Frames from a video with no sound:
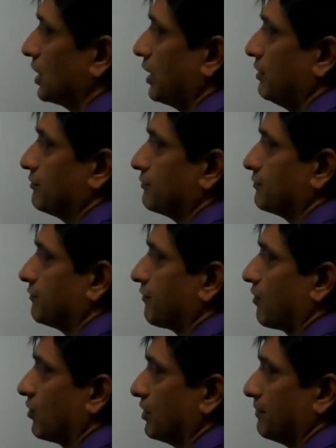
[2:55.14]
in
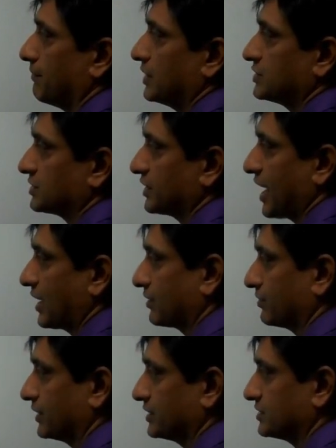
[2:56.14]
4 major
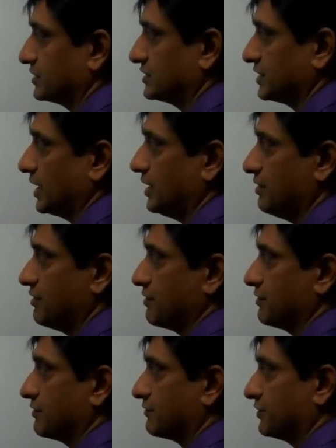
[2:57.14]
categories. They say
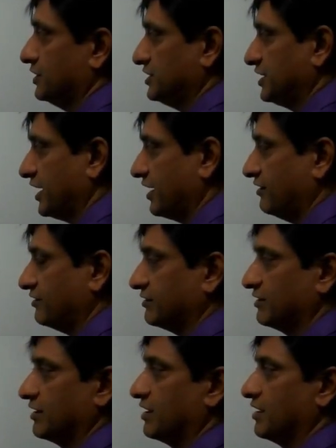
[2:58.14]
the first thing
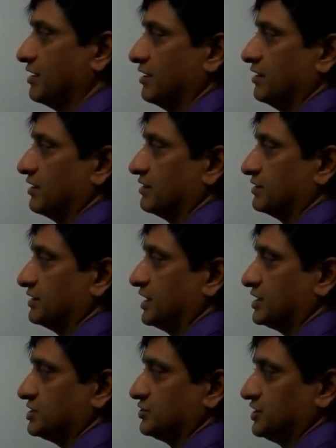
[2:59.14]
is
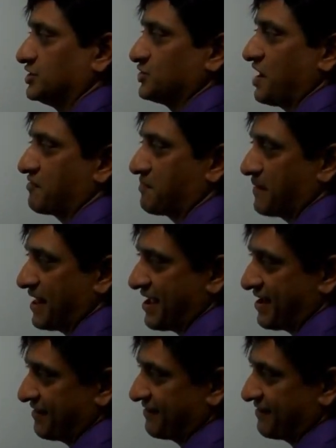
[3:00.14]
that you need to have a plan,